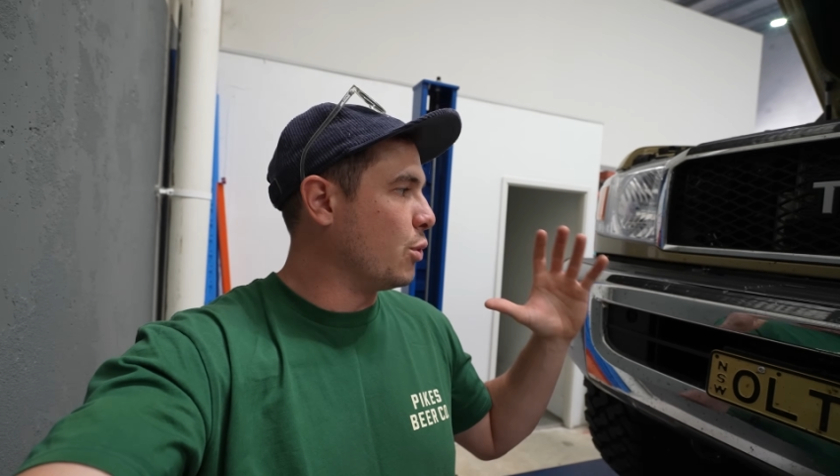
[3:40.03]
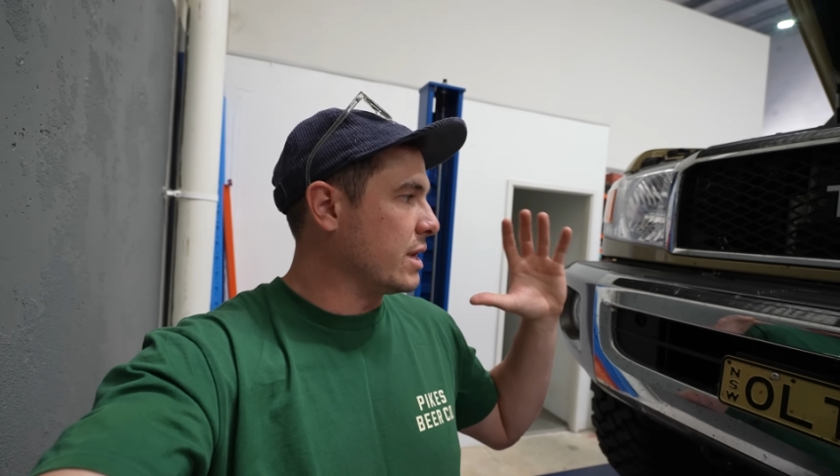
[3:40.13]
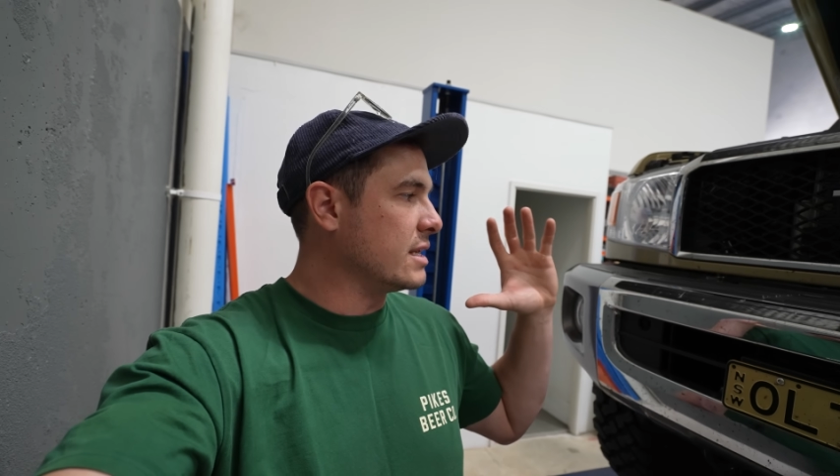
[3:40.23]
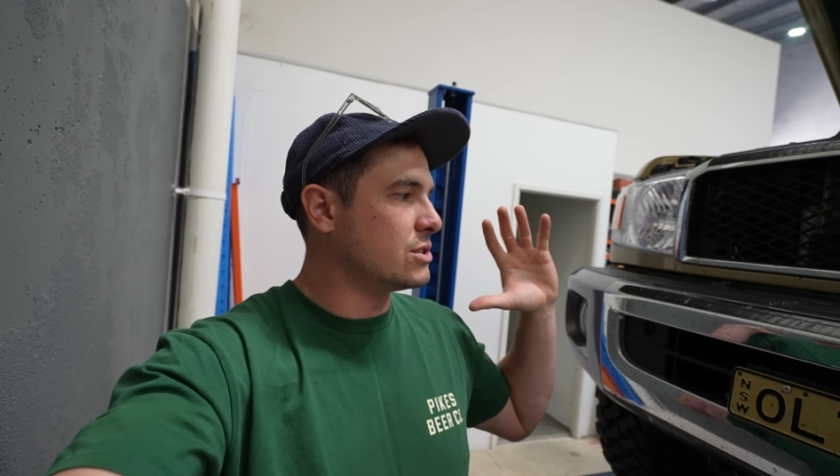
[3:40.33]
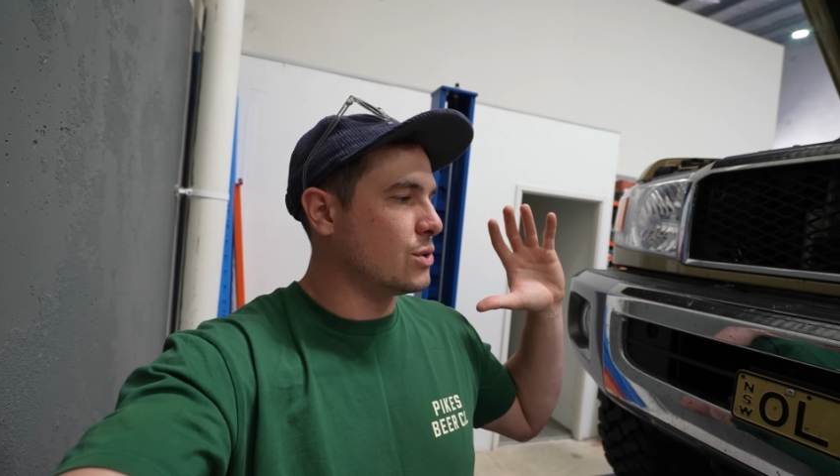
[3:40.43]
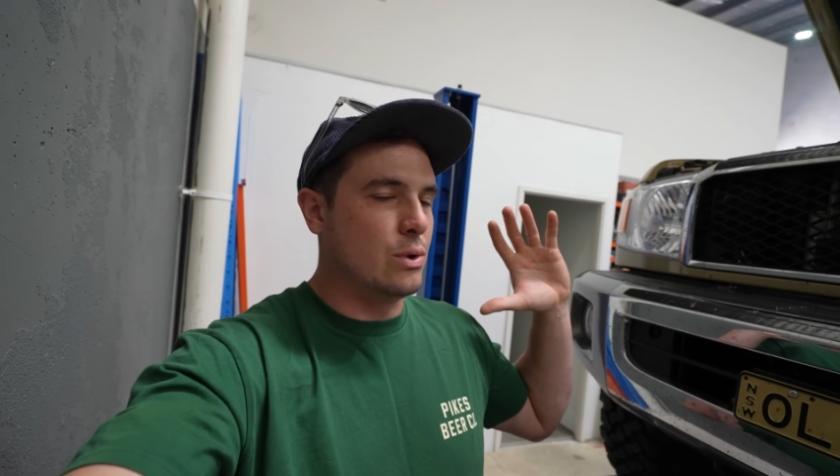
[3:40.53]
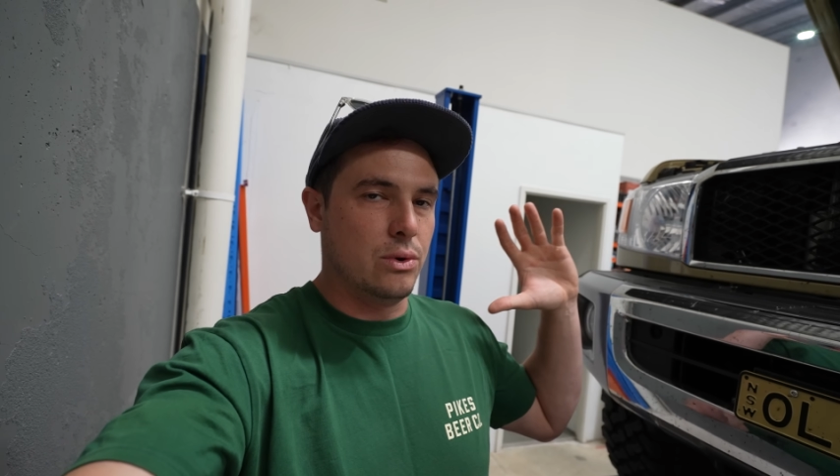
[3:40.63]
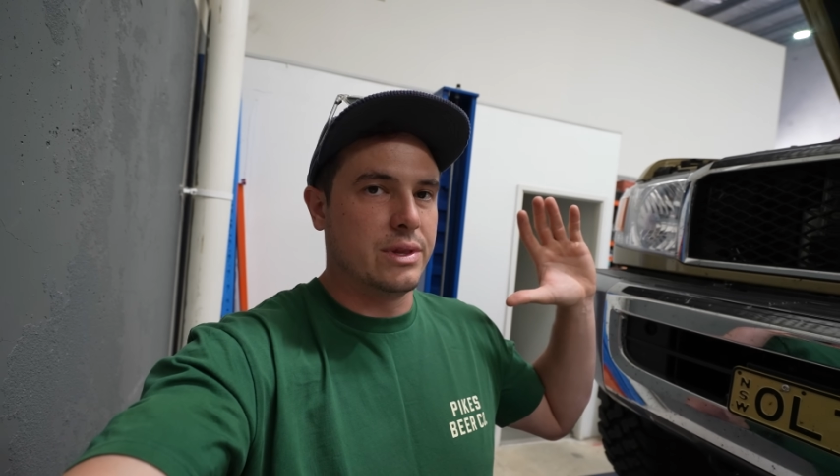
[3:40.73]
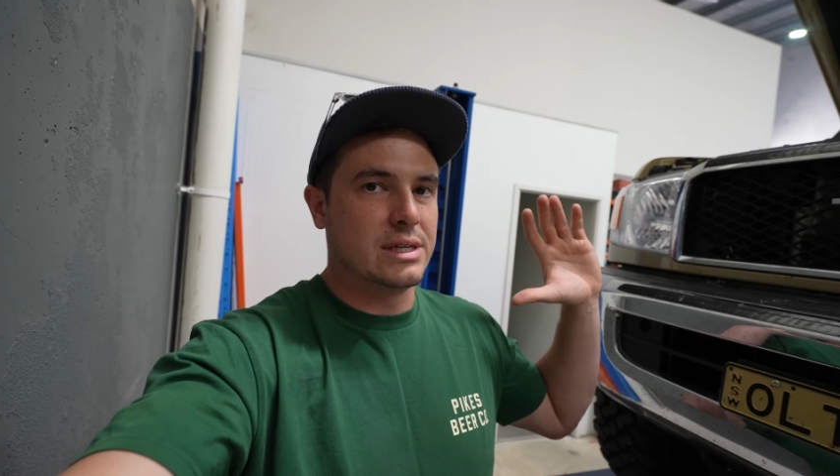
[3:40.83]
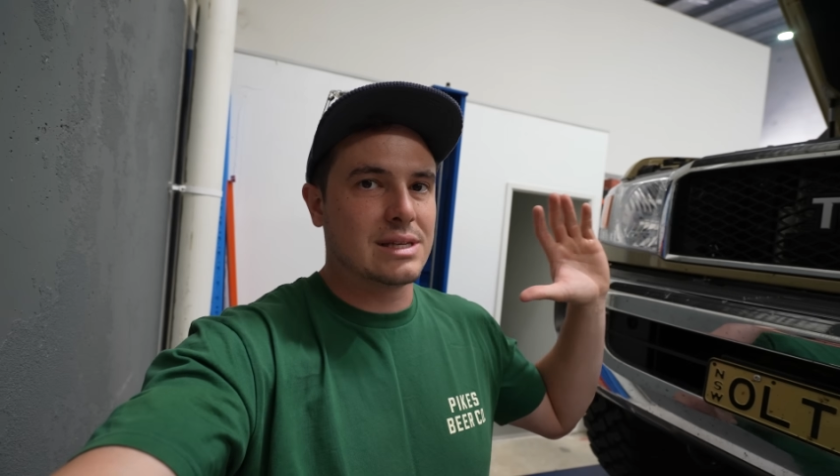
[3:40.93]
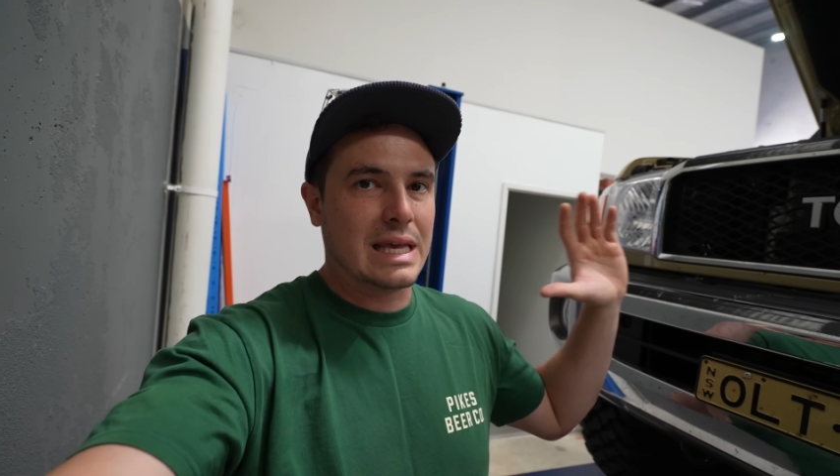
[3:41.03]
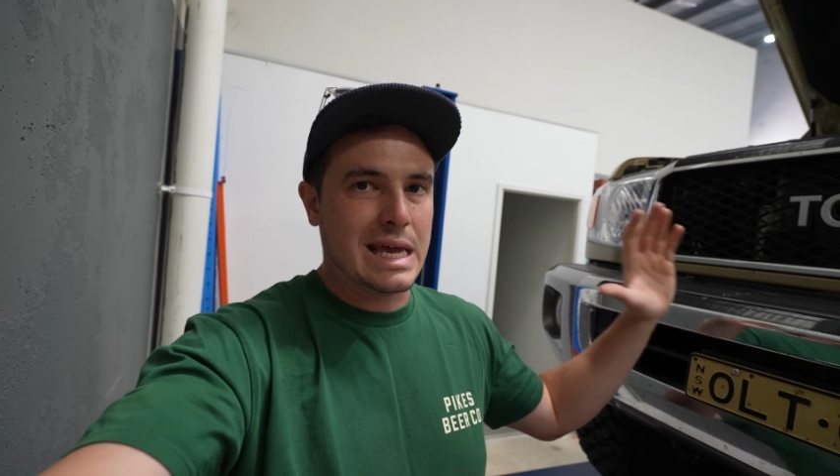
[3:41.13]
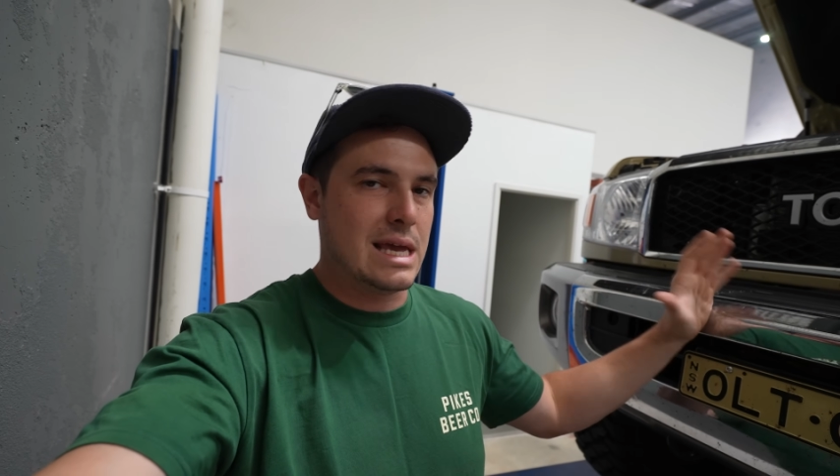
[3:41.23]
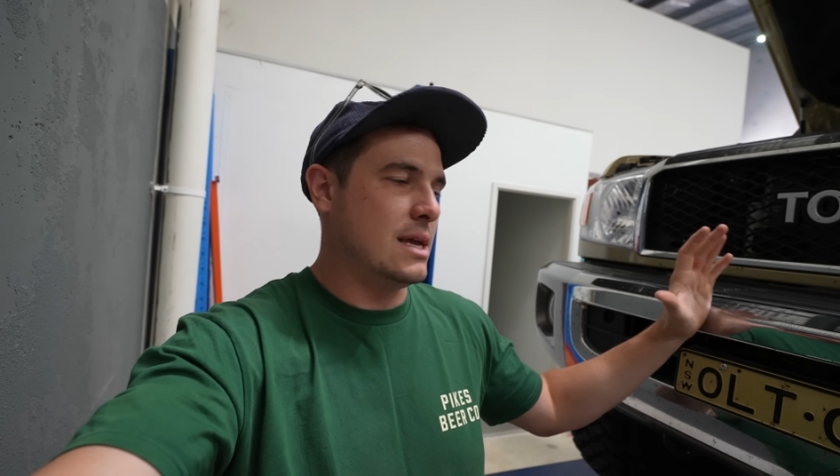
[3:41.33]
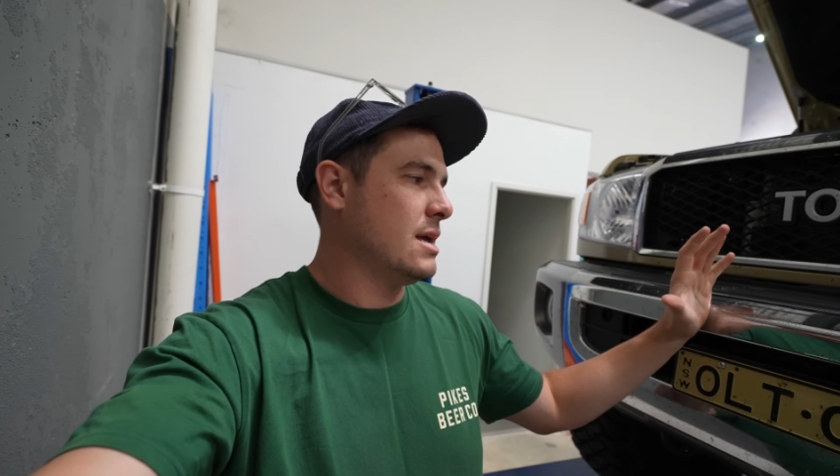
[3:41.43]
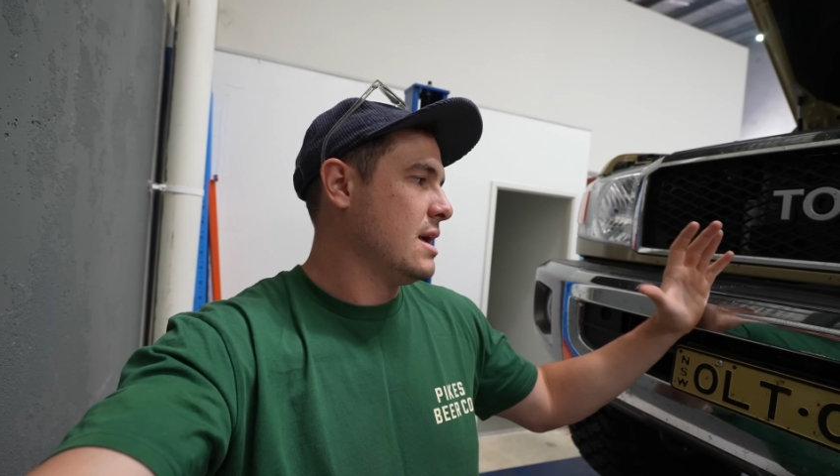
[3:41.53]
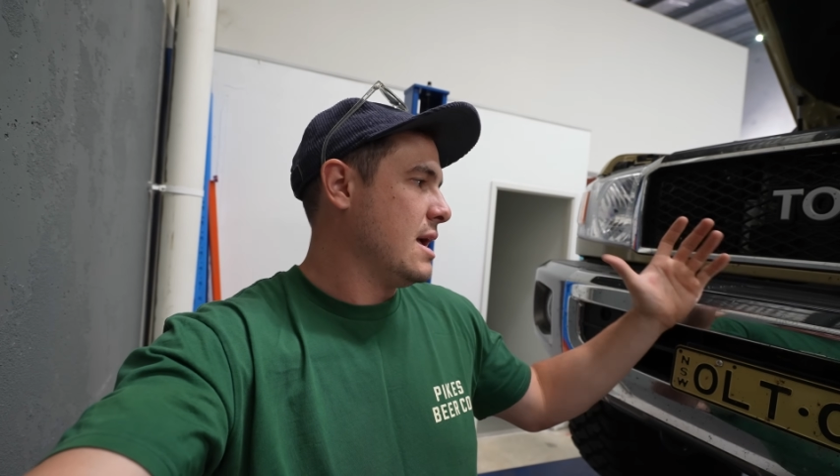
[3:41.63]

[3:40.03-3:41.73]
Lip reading: put into all this gear.